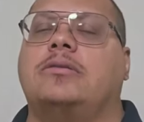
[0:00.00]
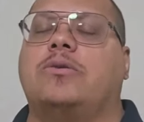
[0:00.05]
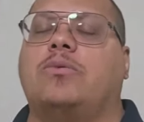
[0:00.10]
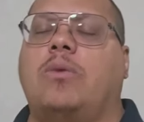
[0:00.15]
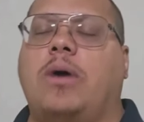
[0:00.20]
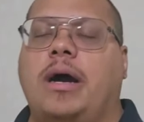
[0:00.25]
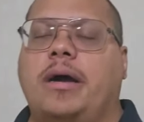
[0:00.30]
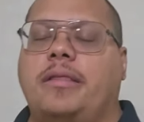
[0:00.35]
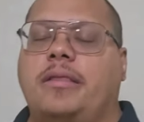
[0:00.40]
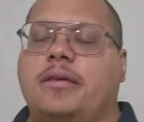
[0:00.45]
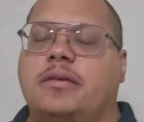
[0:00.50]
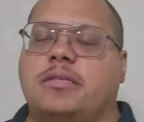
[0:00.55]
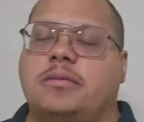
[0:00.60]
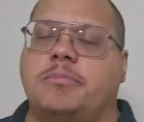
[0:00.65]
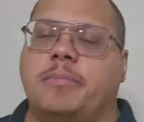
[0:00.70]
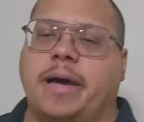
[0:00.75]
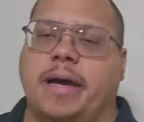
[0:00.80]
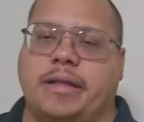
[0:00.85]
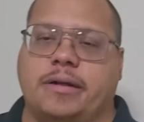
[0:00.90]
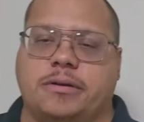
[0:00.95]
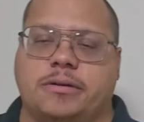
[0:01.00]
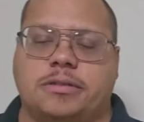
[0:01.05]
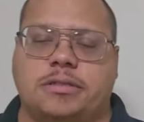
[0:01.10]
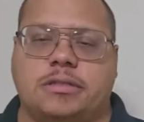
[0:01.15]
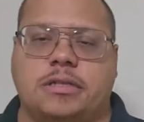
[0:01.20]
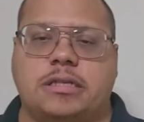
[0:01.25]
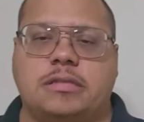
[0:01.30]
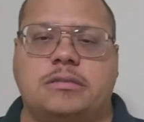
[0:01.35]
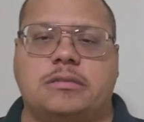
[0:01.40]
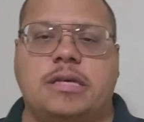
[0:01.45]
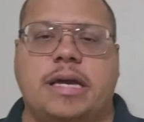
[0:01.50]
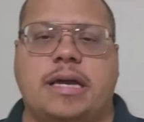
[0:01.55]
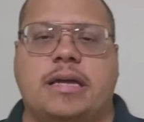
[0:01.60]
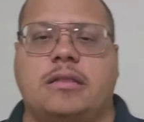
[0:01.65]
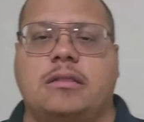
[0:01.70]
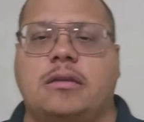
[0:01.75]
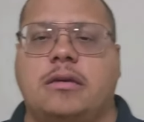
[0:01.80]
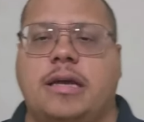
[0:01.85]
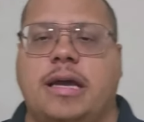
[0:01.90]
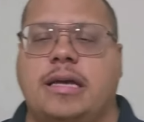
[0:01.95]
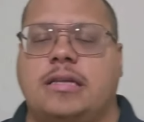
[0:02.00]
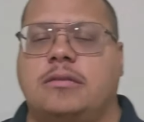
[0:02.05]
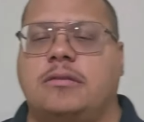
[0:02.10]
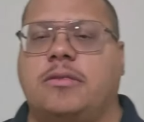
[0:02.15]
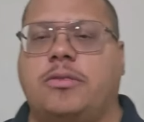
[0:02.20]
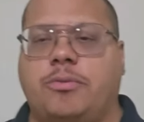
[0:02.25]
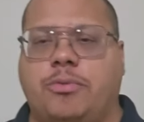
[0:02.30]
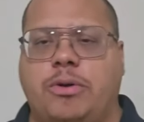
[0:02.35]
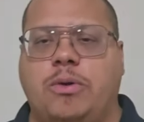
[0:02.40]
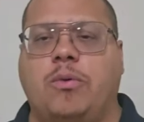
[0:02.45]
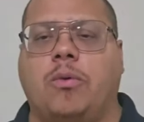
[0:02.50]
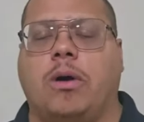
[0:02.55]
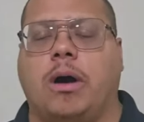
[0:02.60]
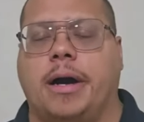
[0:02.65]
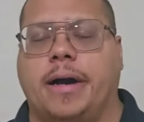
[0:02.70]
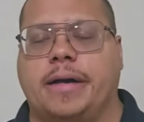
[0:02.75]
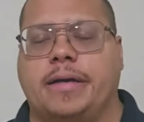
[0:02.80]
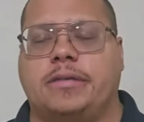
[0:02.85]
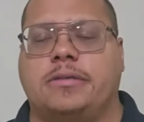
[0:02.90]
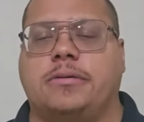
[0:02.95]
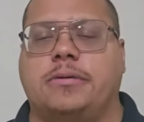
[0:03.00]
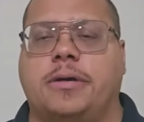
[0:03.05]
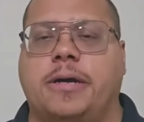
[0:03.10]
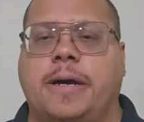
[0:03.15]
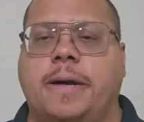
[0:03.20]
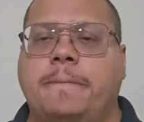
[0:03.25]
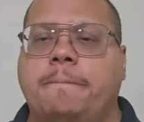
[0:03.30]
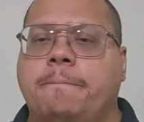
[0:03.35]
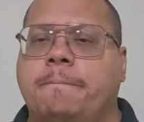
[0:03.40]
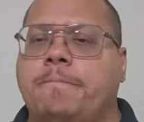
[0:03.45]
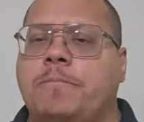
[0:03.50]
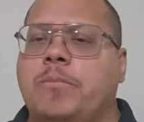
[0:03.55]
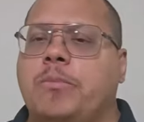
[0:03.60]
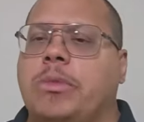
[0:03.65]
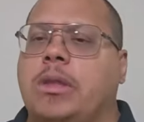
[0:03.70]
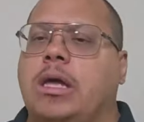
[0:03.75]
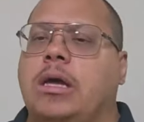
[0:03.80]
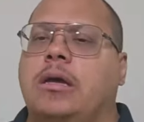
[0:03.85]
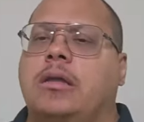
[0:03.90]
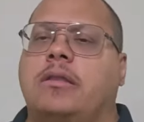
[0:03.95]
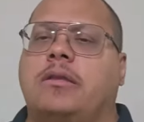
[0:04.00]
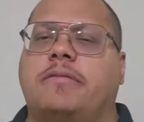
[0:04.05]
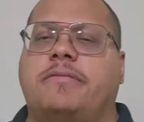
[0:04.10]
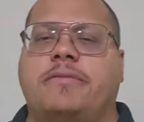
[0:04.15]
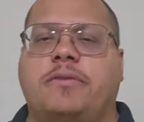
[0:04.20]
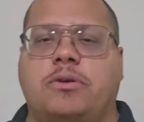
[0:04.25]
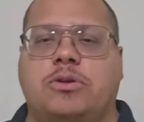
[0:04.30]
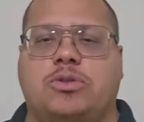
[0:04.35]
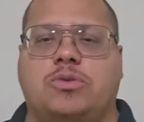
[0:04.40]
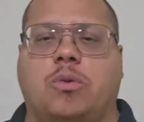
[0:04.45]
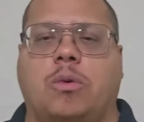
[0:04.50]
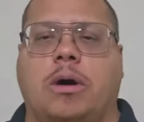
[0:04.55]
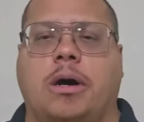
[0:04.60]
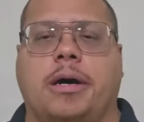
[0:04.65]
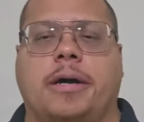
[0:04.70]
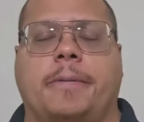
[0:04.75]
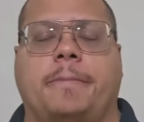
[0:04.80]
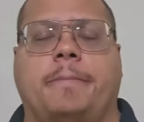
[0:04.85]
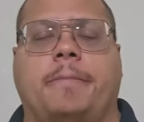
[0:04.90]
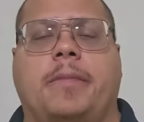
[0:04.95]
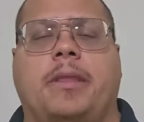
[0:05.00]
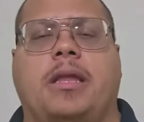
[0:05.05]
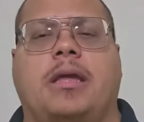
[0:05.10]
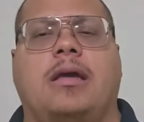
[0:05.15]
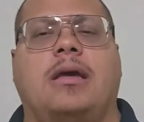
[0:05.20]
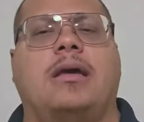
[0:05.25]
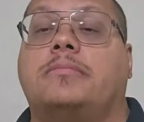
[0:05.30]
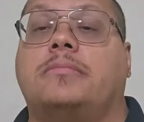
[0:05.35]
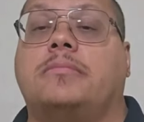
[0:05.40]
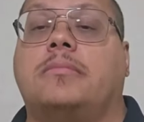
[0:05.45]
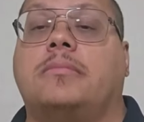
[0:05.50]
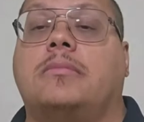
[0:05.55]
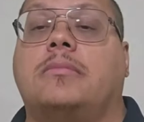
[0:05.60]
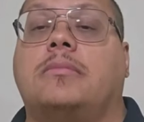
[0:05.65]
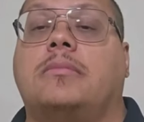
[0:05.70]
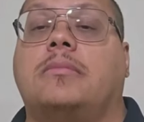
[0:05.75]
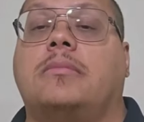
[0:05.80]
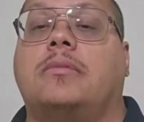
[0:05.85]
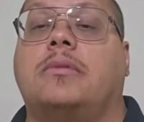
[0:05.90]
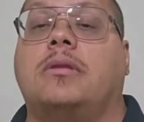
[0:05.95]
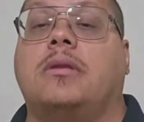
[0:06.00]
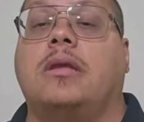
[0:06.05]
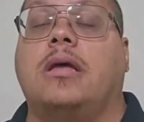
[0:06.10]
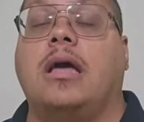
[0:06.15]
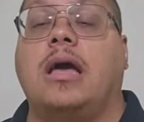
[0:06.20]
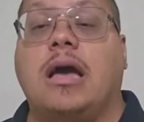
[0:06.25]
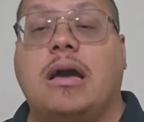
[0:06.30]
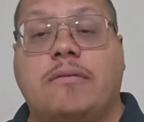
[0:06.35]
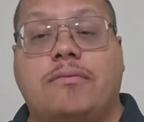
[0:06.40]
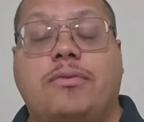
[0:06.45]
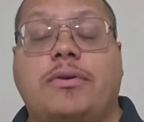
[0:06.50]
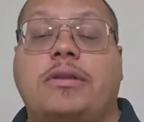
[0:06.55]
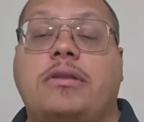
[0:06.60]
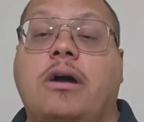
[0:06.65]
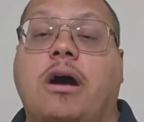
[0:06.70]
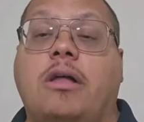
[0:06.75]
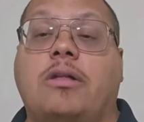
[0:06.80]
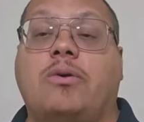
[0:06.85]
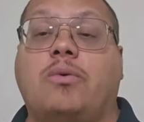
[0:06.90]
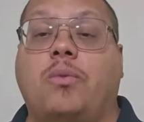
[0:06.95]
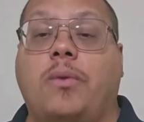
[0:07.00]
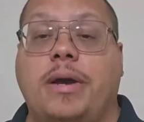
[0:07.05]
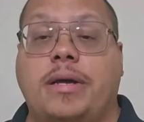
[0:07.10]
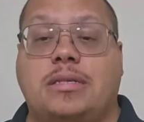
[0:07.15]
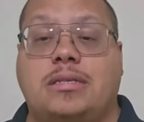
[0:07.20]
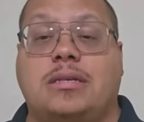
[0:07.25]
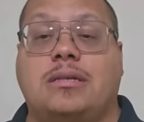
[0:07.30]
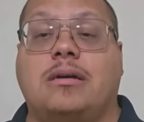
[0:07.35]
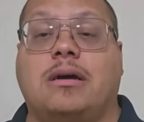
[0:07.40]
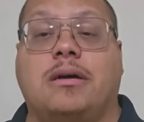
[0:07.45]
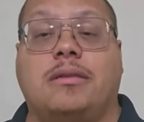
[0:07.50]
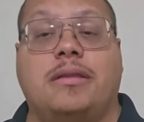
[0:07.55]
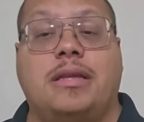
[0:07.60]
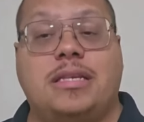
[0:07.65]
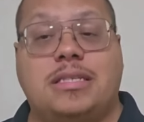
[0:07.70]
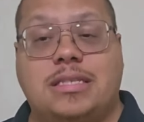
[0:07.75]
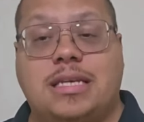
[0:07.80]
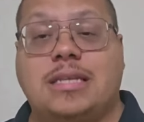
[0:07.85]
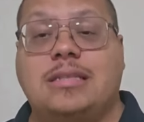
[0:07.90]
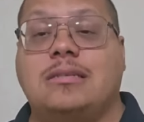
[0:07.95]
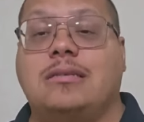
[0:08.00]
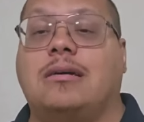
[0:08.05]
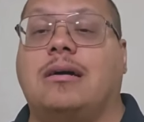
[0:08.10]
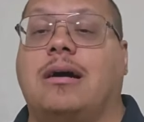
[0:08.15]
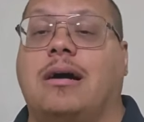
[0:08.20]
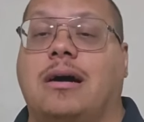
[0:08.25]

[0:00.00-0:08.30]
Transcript: So why this matters? Let's take a look at three whys, okay? The first why. Every dollar wasted on these hidden